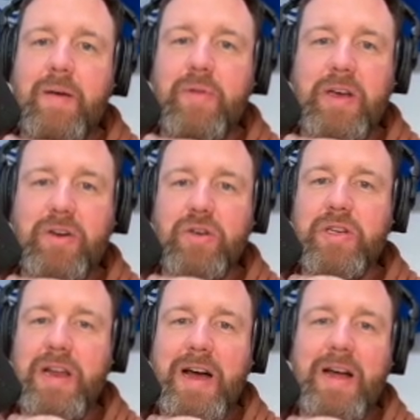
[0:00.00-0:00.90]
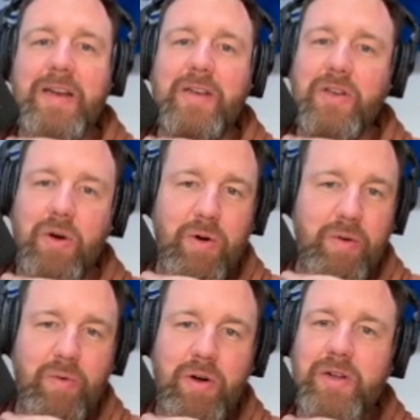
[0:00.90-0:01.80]
They could not go
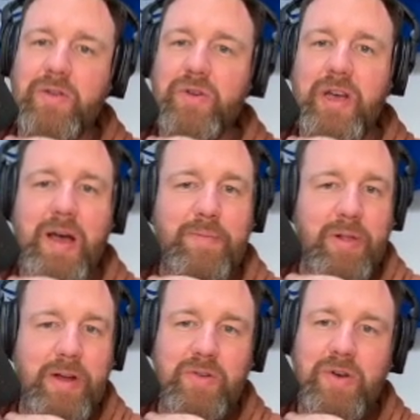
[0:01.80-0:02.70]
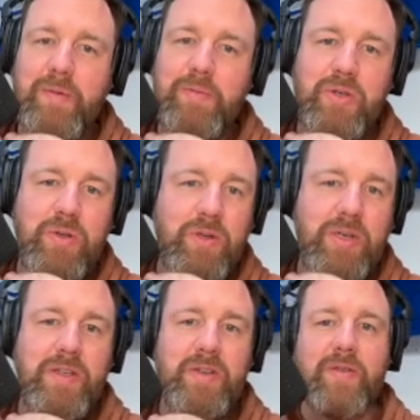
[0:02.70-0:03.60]
on runs or capitalize on
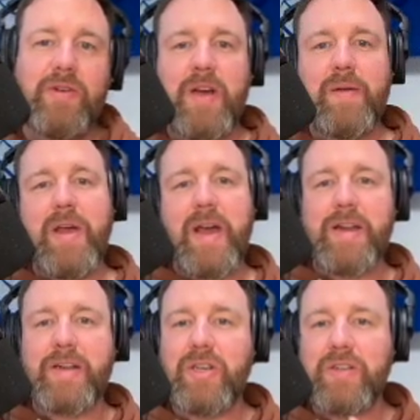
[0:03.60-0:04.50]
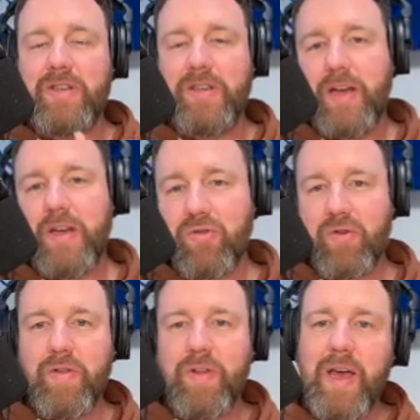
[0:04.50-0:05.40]
opportunities. Every time they had a chance to take
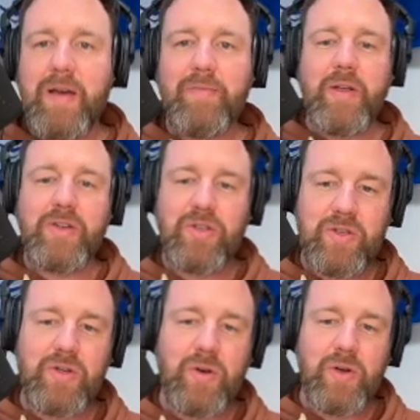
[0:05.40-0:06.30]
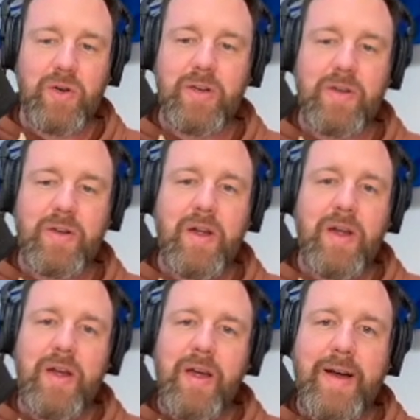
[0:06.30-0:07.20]
control of the game, they just couldn't.
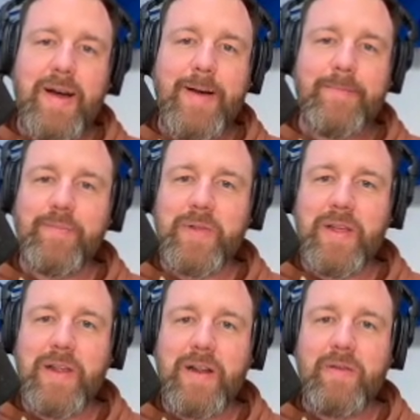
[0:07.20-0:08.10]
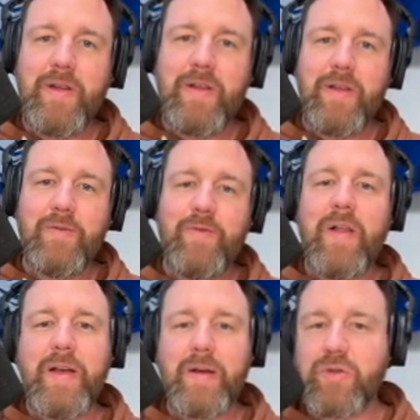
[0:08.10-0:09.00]
And it
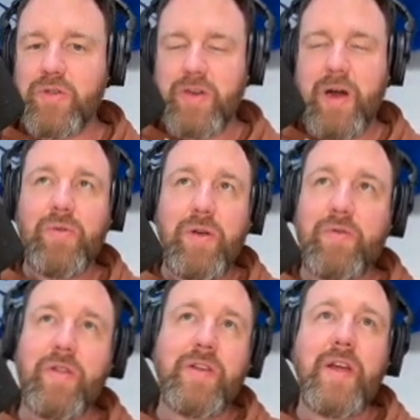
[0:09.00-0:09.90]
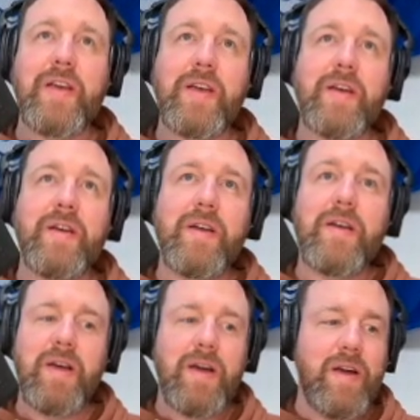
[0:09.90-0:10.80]
felt like it was just out there for the taking.
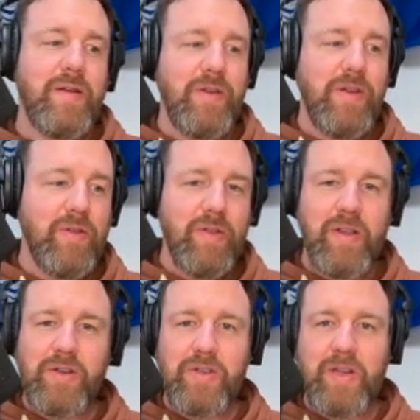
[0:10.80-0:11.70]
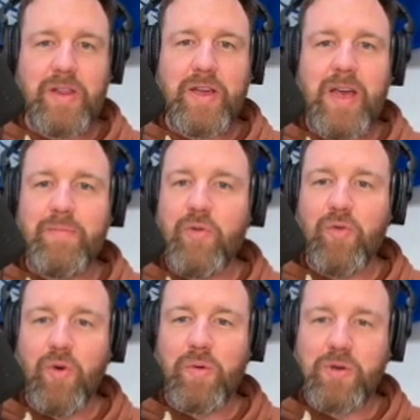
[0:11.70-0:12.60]
Just like the game
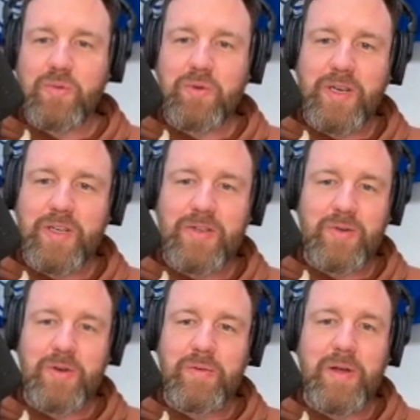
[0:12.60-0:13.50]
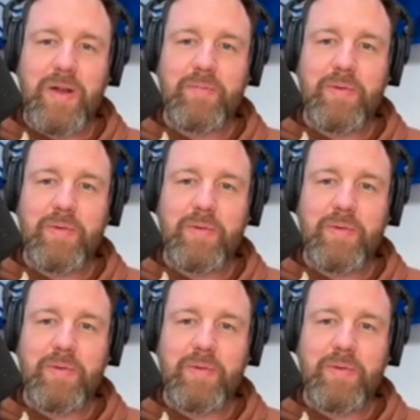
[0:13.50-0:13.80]
before it, which we'll get into in a minute.